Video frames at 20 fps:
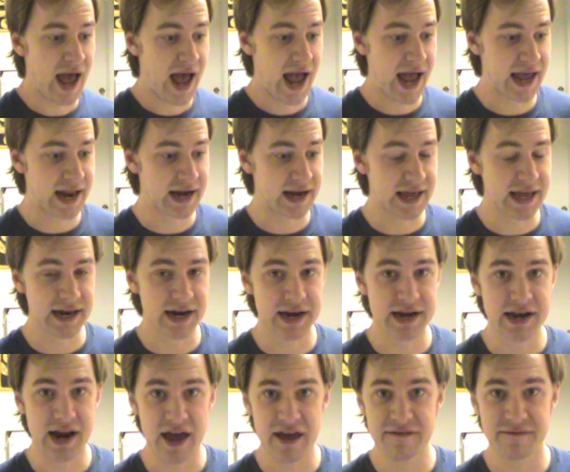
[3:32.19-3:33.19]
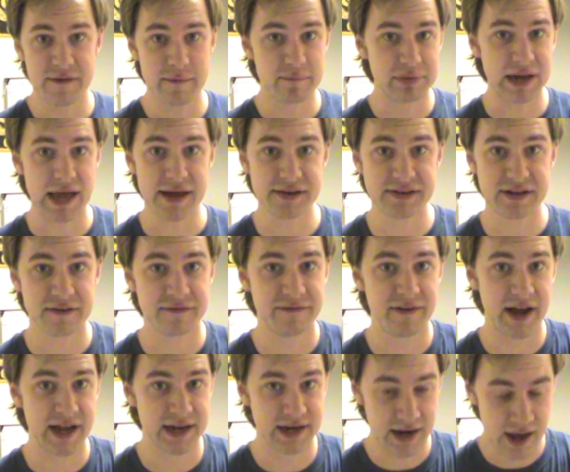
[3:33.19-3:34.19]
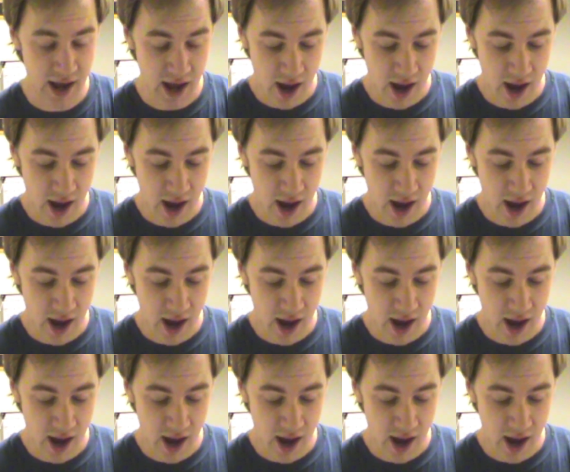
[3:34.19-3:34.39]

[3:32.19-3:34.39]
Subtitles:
And in a knife and plastic fight,